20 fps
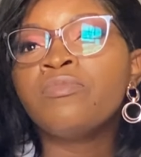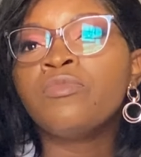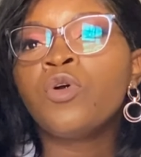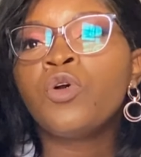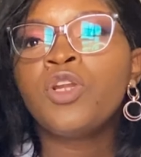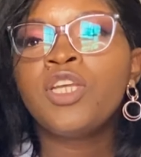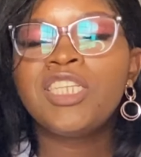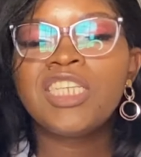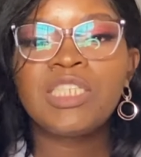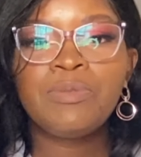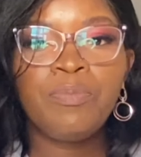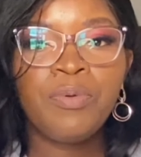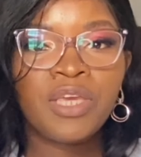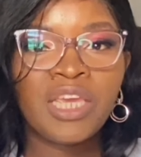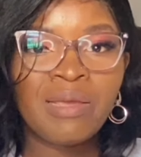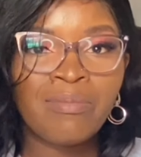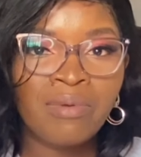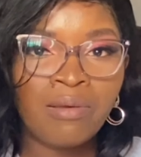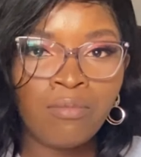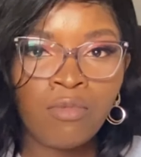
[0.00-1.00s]
Honestly
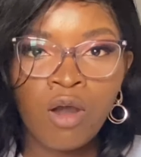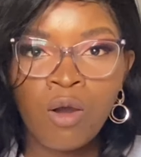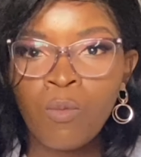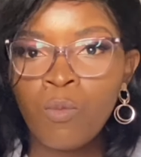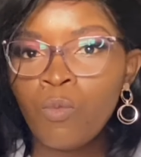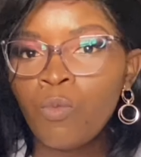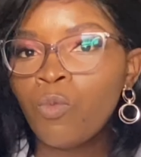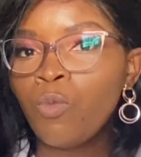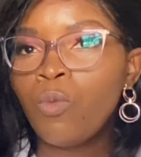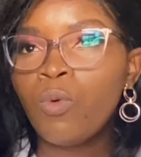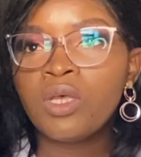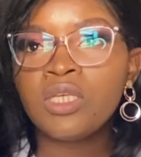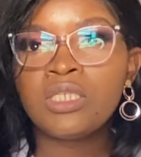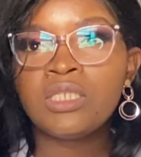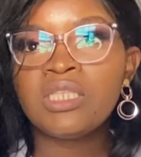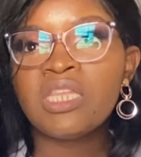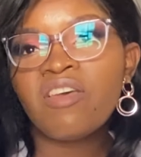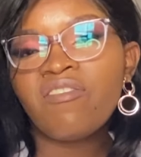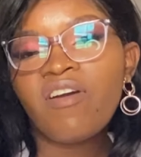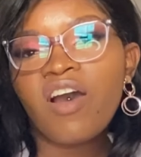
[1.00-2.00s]
speaking, my mom was
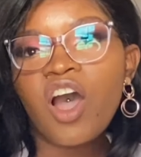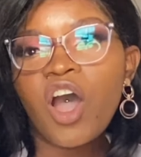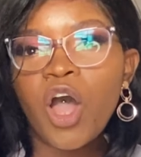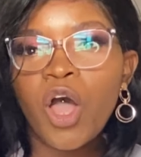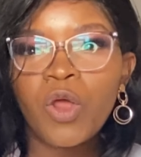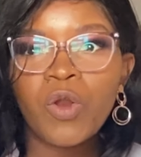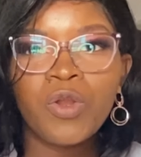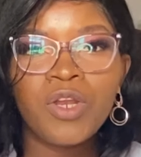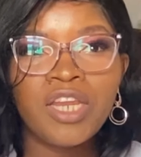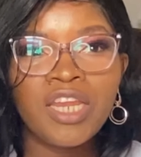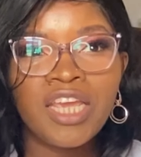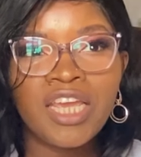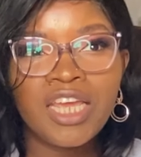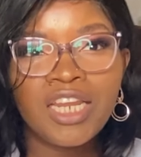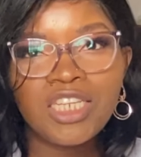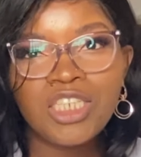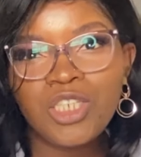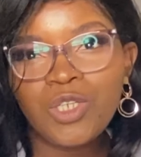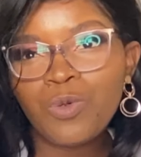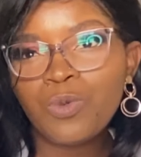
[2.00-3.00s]
never hard on
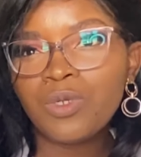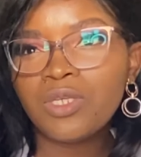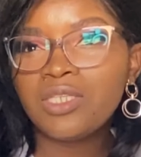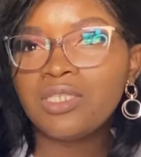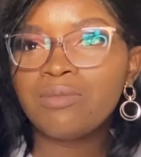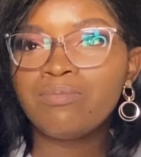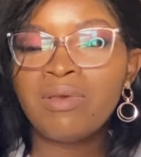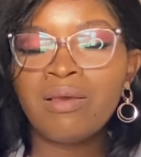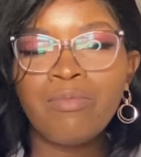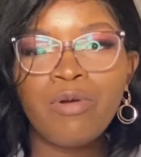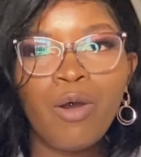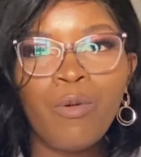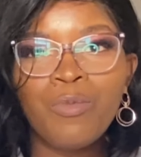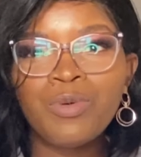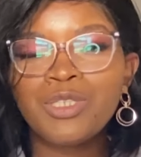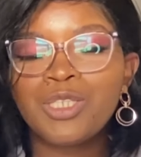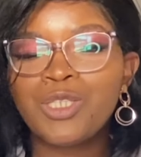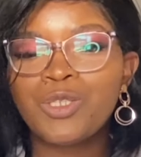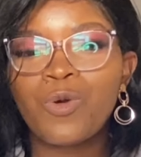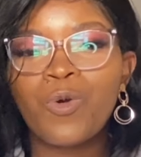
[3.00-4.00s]
it. My mom
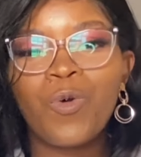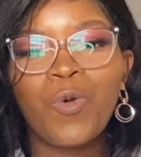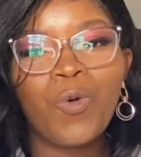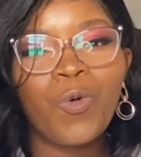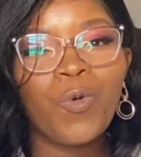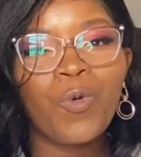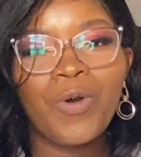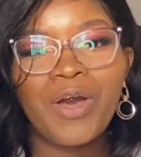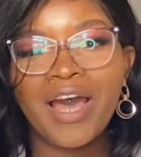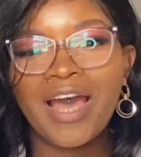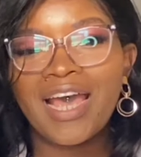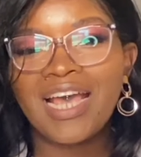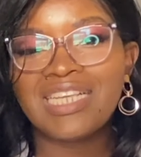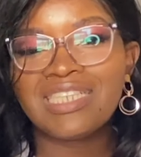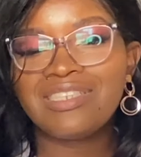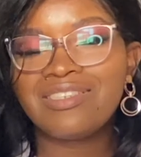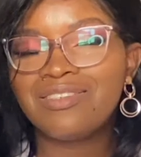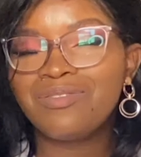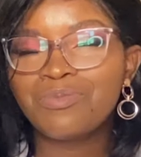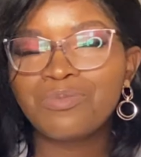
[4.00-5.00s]
was so cool,
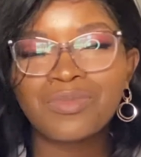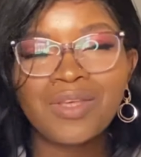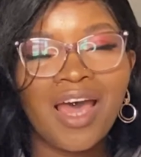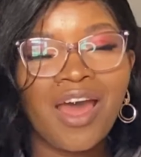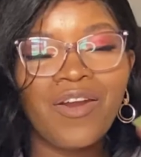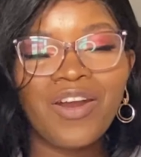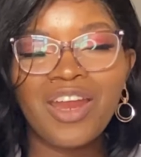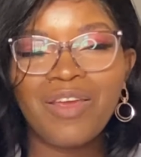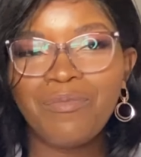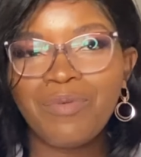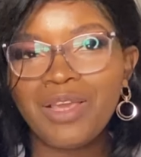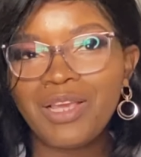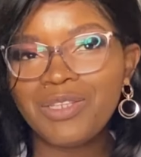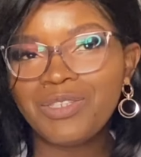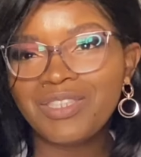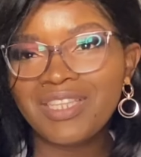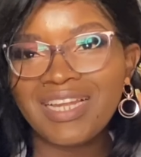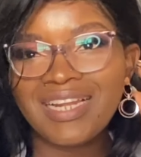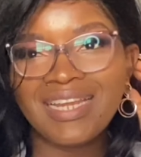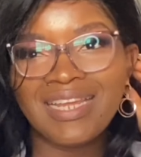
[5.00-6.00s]
guys. R.I.P. to
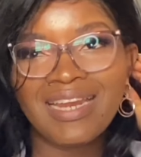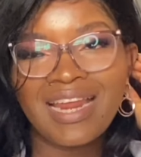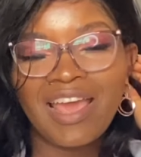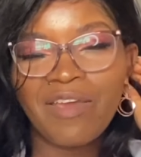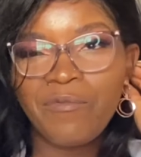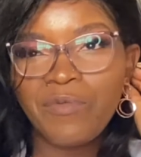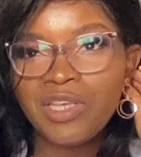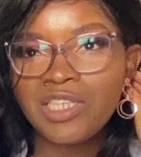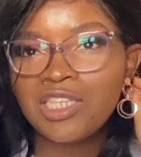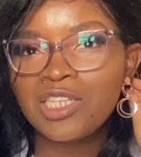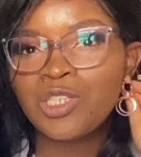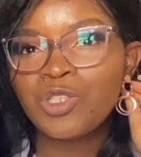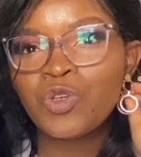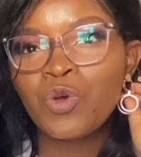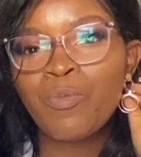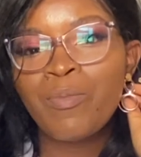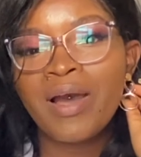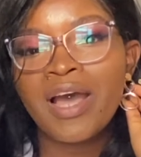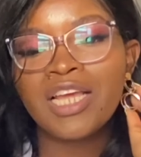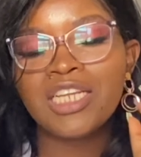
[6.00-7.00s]
that lady. I miss her so
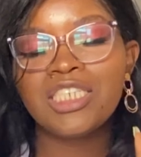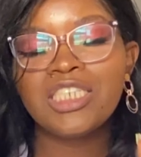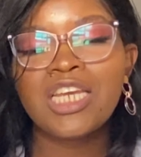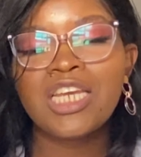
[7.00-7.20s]
much.